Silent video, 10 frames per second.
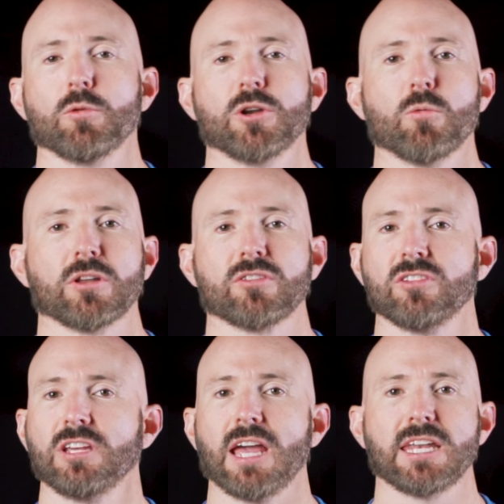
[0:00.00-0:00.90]
We don't want to
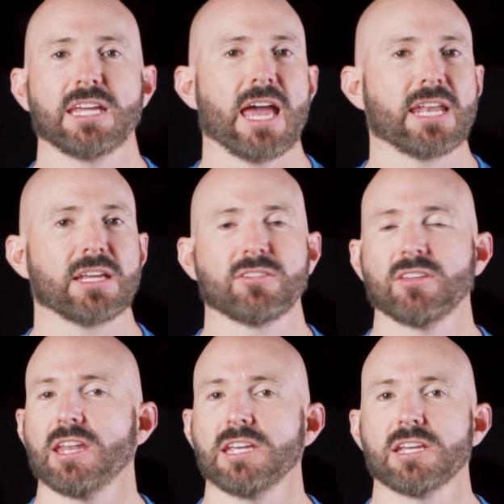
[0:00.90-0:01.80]
see any edits,
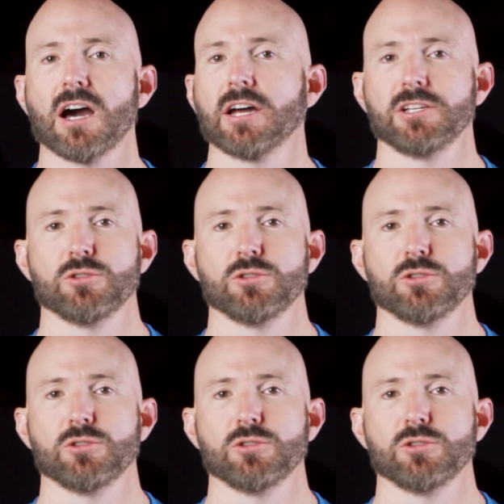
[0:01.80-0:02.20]
any cutting.